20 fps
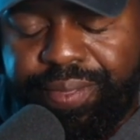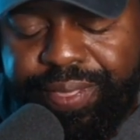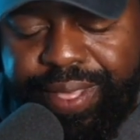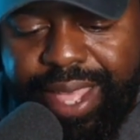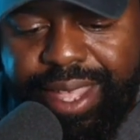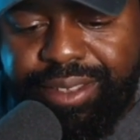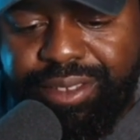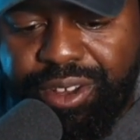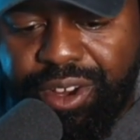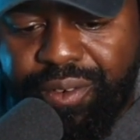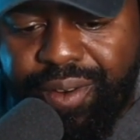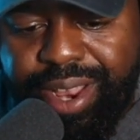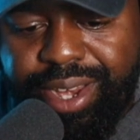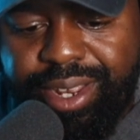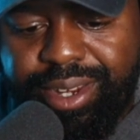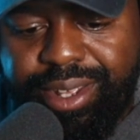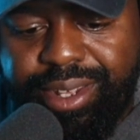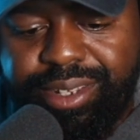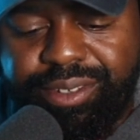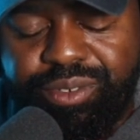things
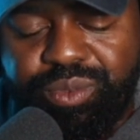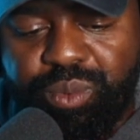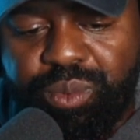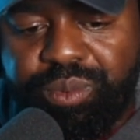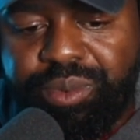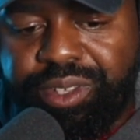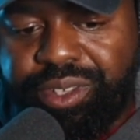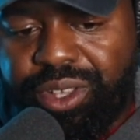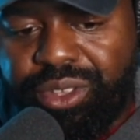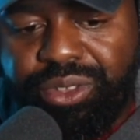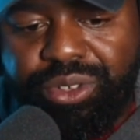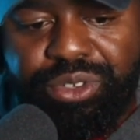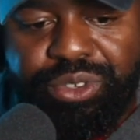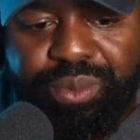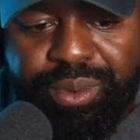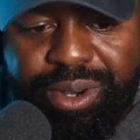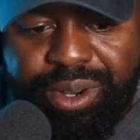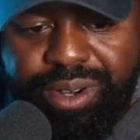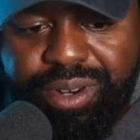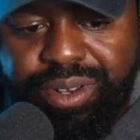ingrained in us when we see
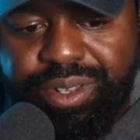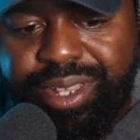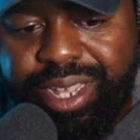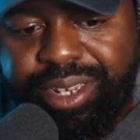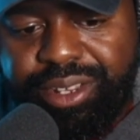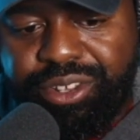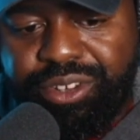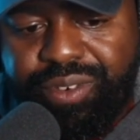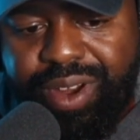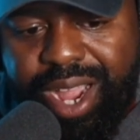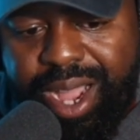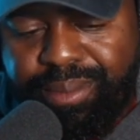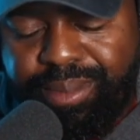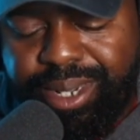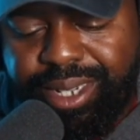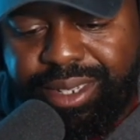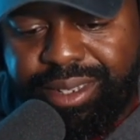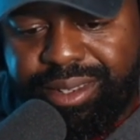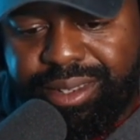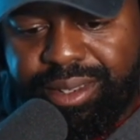those words that describe
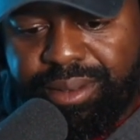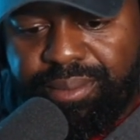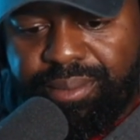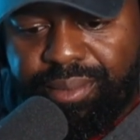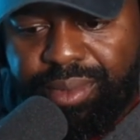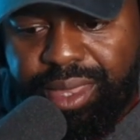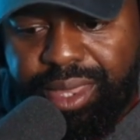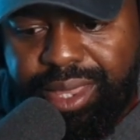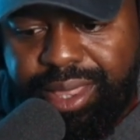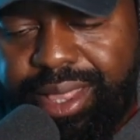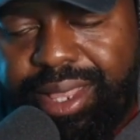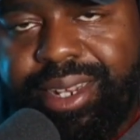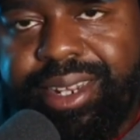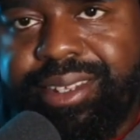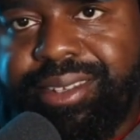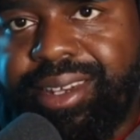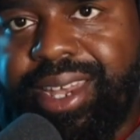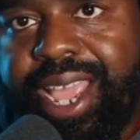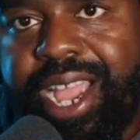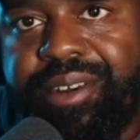us,
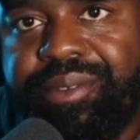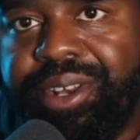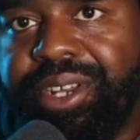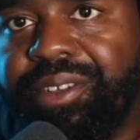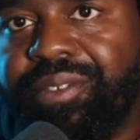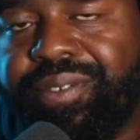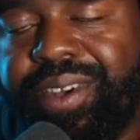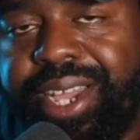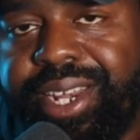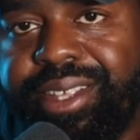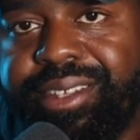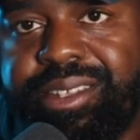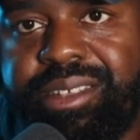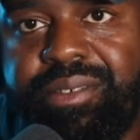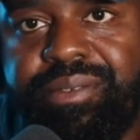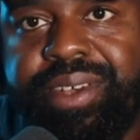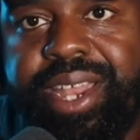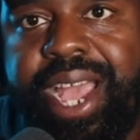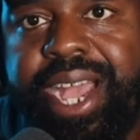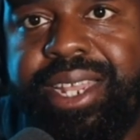let's now redefine
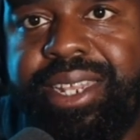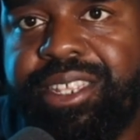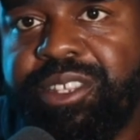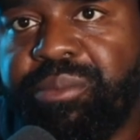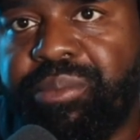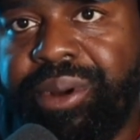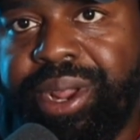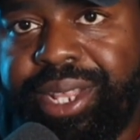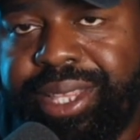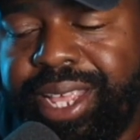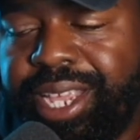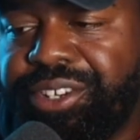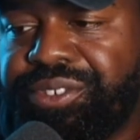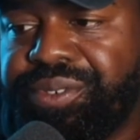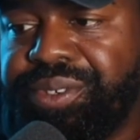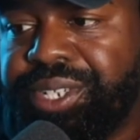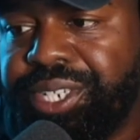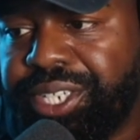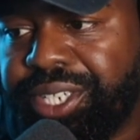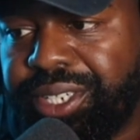ourselves. Now let's break that
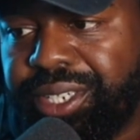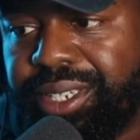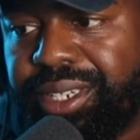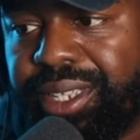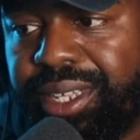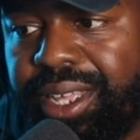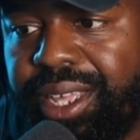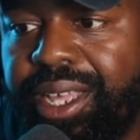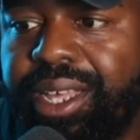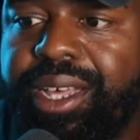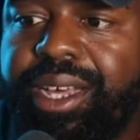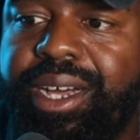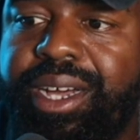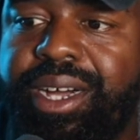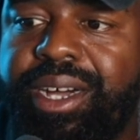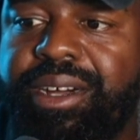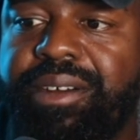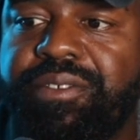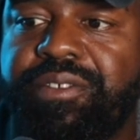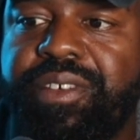tradition
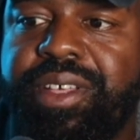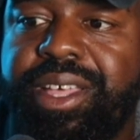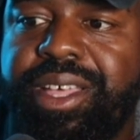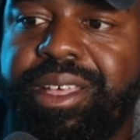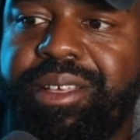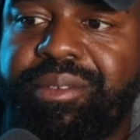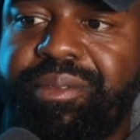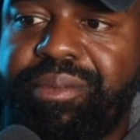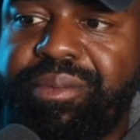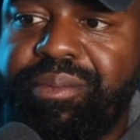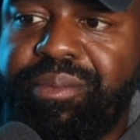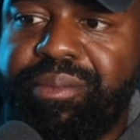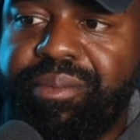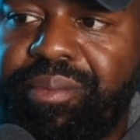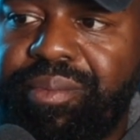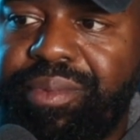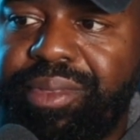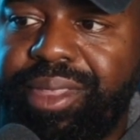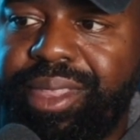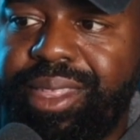of
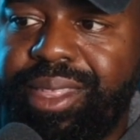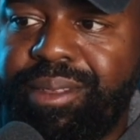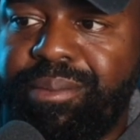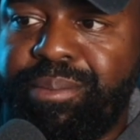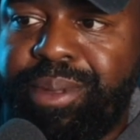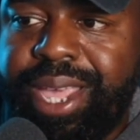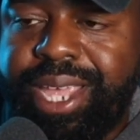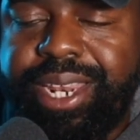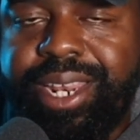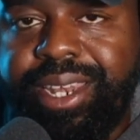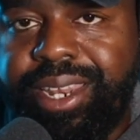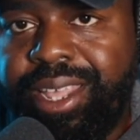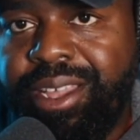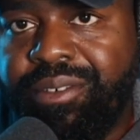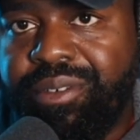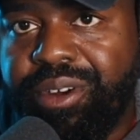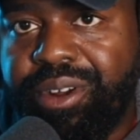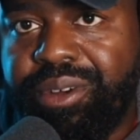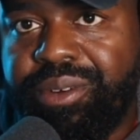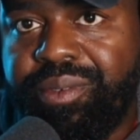being a
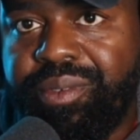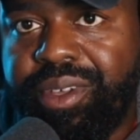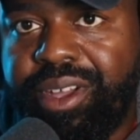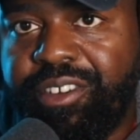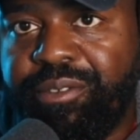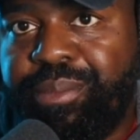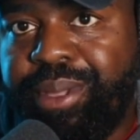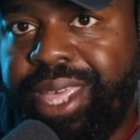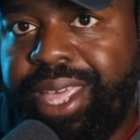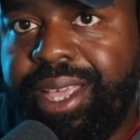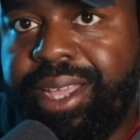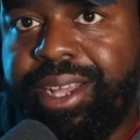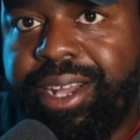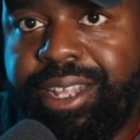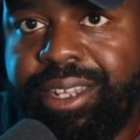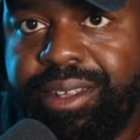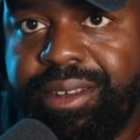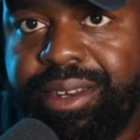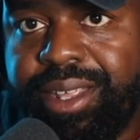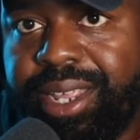Negro, of being
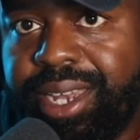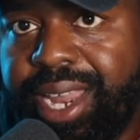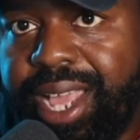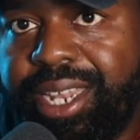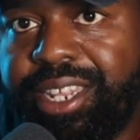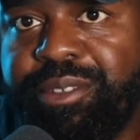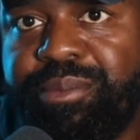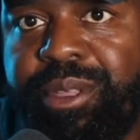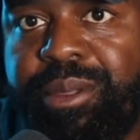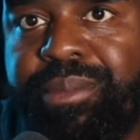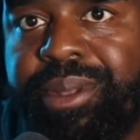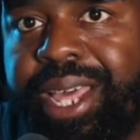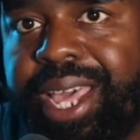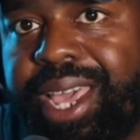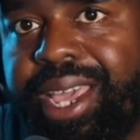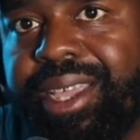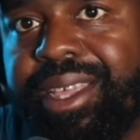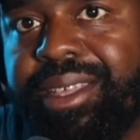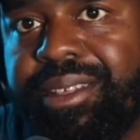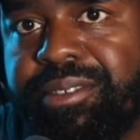colored, and now let's be
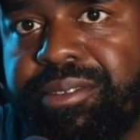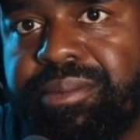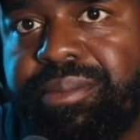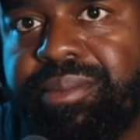black.